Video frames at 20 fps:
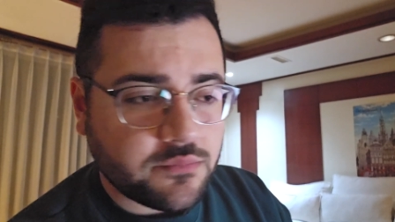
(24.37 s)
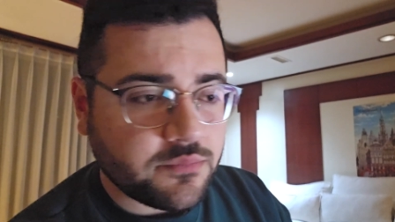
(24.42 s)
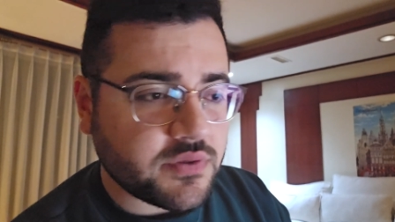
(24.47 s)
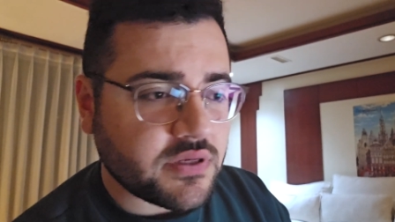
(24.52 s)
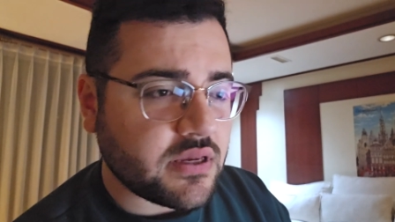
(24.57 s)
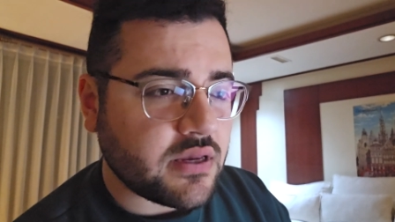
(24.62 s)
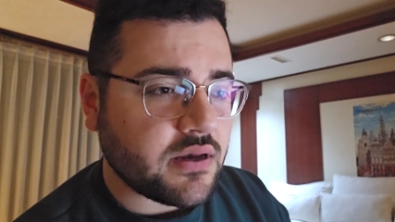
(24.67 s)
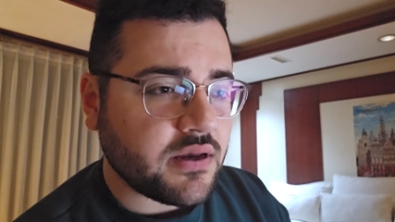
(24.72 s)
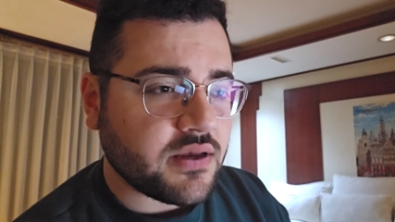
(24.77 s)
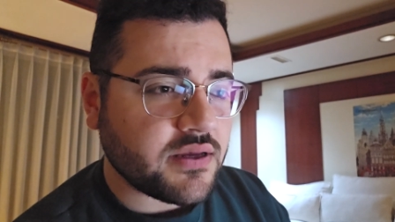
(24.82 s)

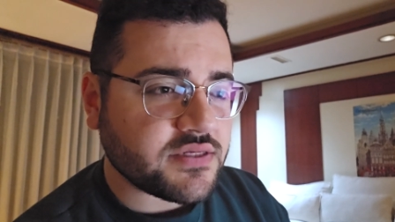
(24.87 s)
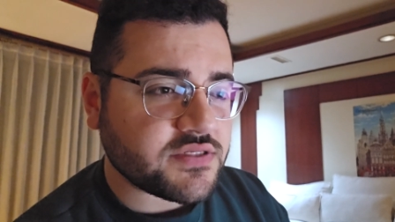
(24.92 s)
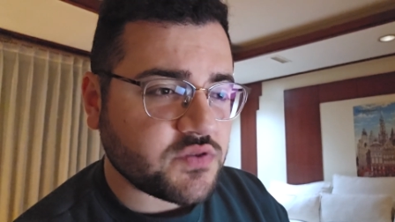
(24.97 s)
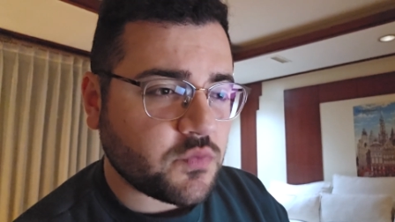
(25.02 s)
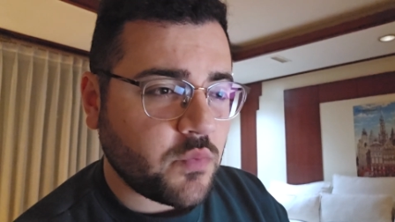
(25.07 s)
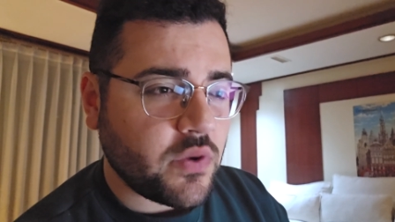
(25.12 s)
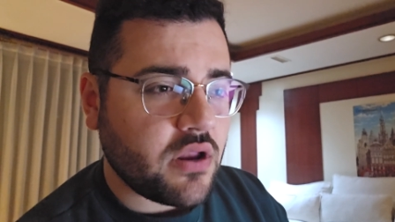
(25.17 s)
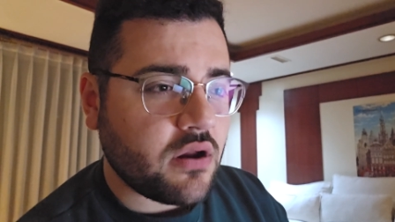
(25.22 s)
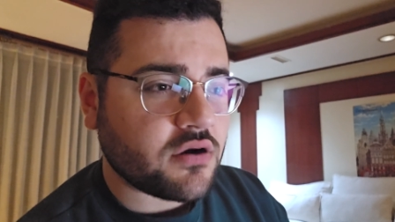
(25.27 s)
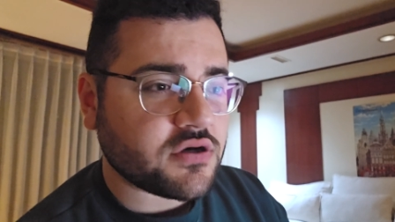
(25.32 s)
because
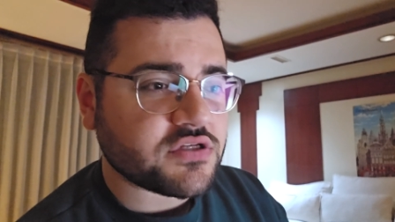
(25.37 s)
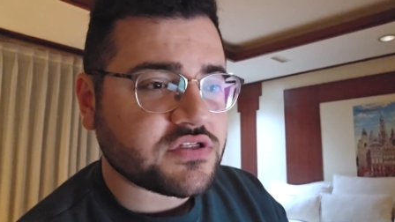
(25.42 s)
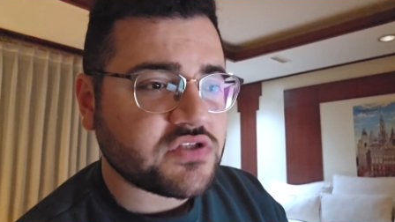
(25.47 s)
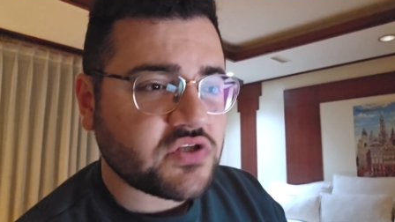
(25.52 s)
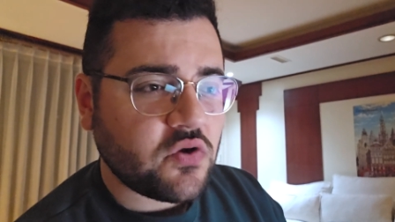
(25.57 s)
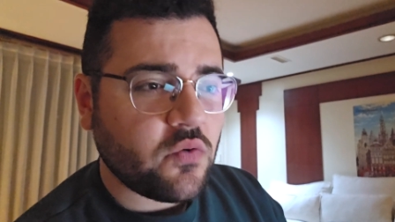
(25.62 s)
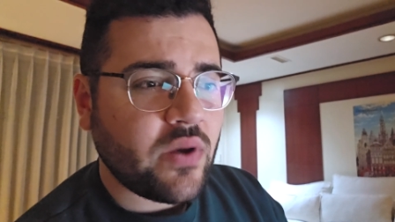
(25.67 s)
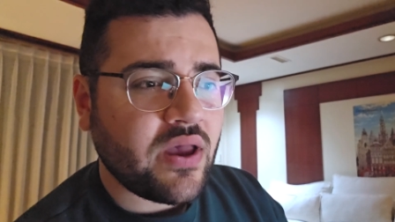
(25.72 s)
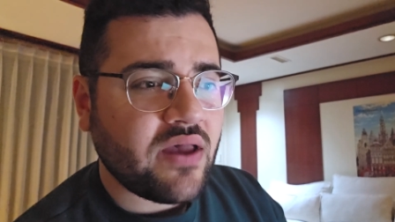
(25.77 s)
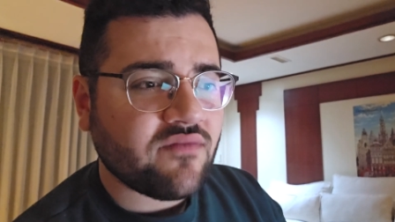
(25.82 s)
we are
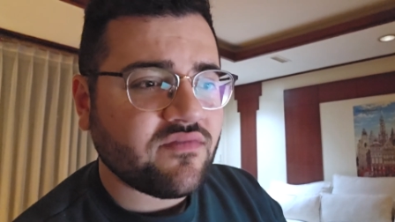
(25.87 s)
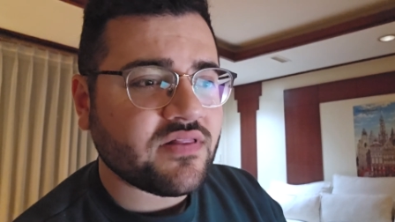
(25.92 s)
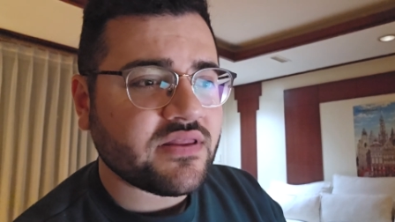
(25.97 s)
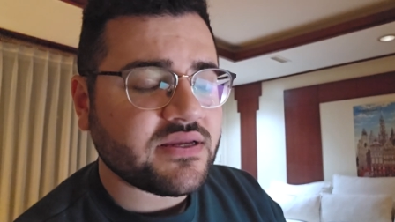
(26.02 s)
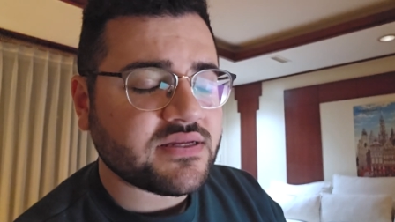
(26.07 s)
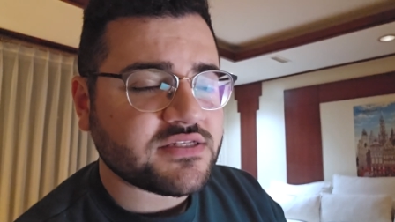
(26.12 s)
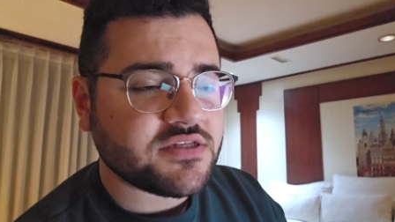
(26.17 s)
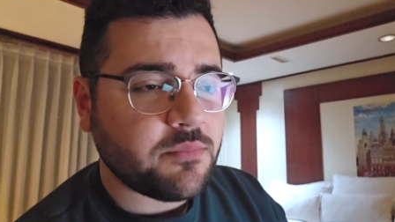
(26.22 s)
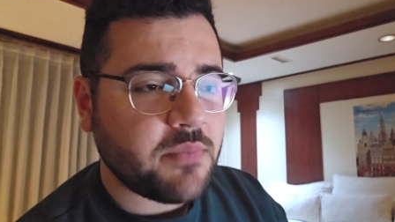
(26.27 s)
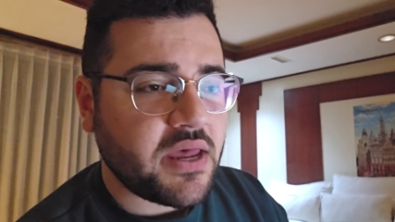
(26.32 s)
so heavily
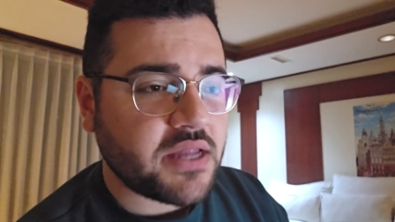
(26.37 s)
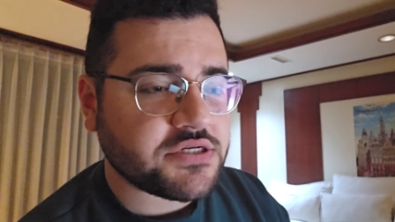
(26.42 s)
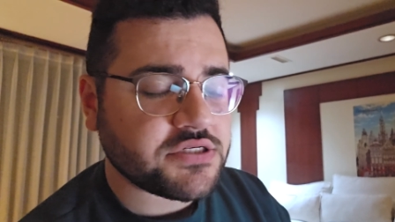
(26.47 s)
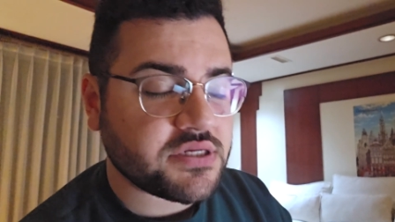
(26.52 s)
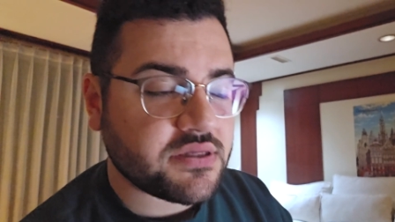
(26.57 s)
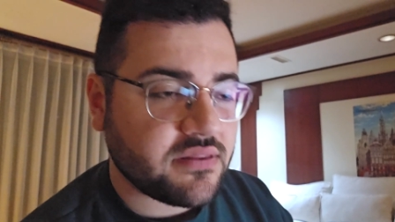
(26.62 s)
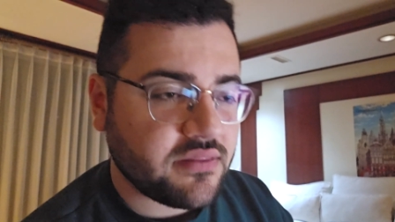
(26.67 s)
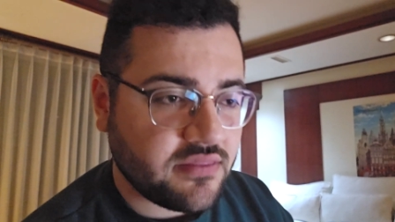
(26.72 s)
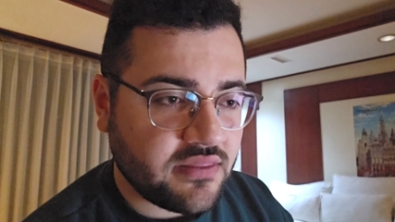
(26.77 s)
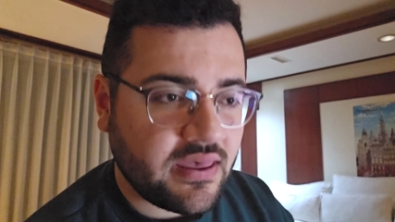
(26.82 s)
into
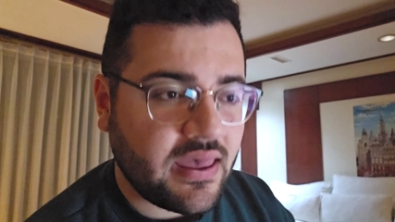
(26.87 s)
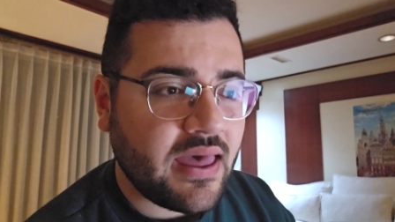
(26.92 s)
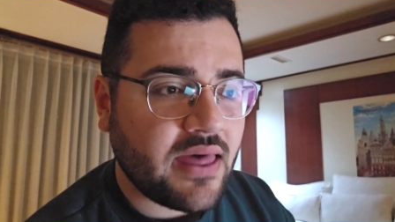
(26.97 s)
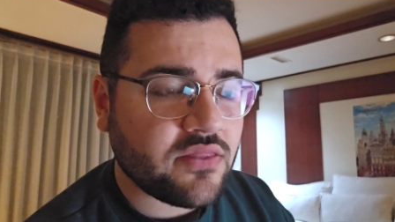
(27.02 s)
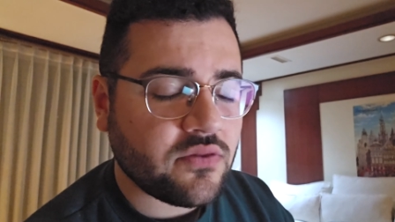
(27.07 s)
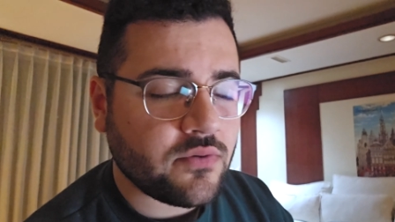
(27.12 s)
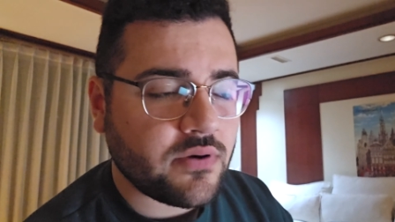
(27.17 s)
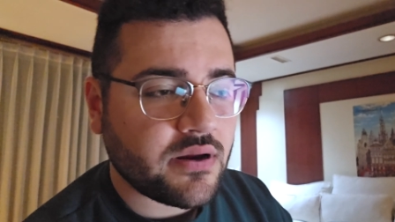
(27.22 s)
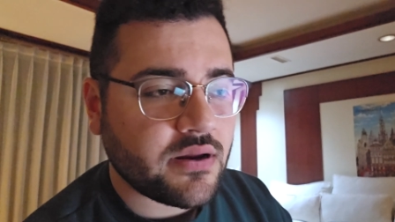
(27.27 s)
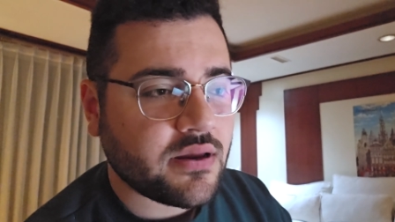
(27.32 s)
Magic the
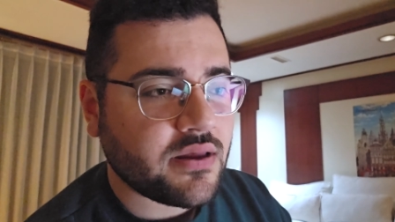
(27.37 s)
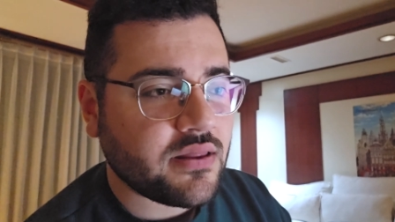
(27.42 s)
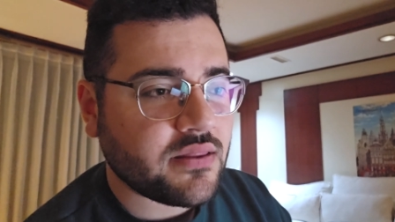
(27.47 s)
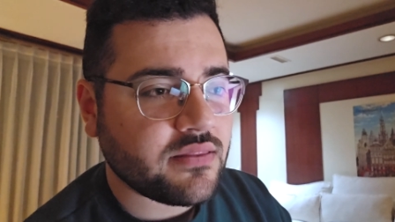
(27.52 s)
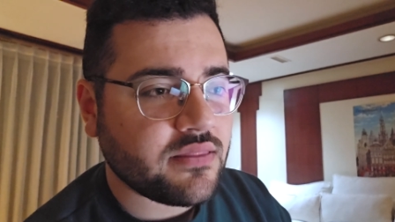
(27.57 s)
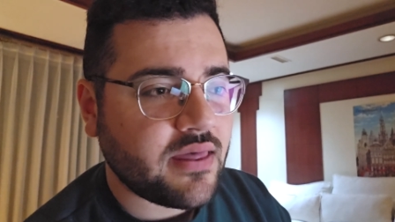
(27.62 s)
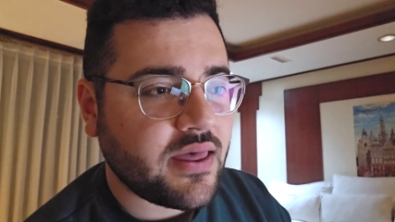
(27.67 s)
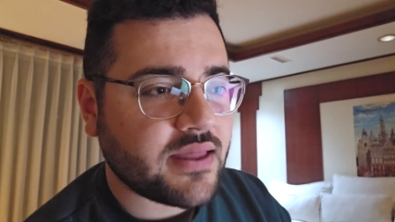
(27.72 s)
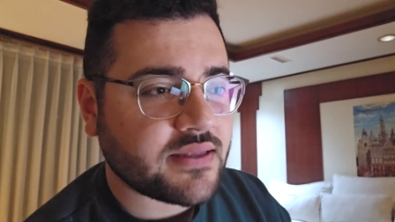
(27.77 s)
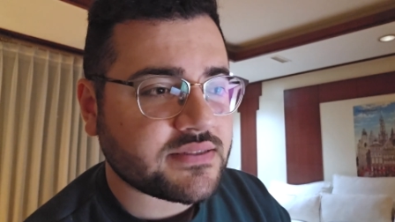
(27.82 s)
Gathering
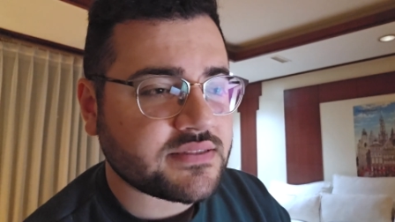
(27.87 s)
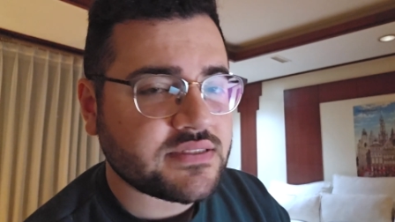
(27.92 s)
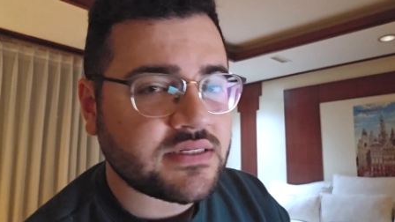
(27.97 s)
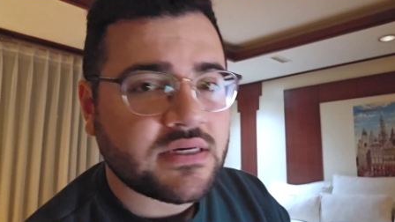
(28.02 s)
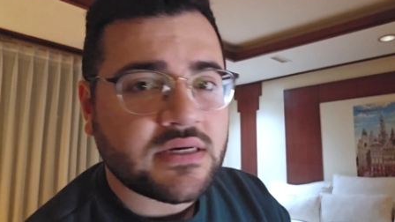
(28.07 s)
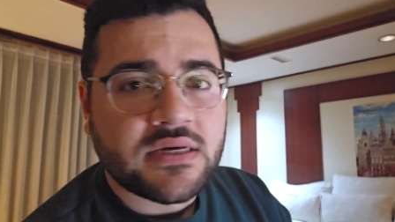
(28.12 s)
that